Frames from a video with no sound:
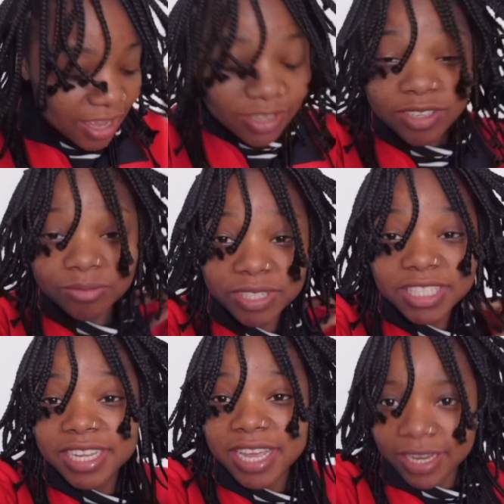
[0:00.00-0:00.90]
So I'm
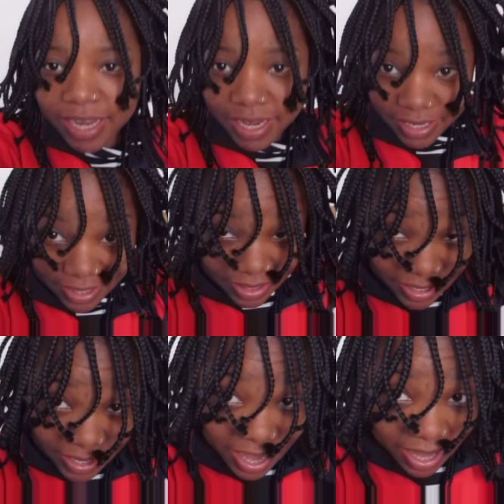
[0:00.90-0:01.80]
just done and I
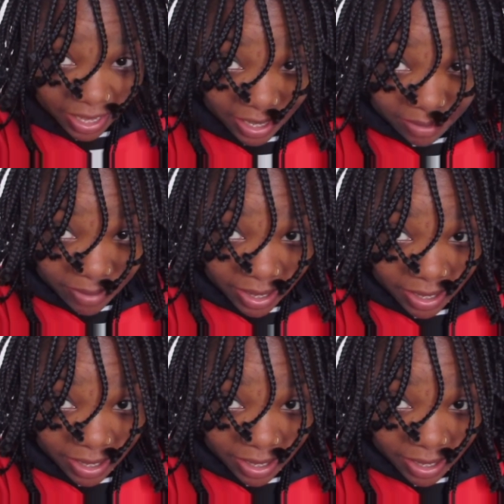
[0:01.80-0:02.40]
think I cut my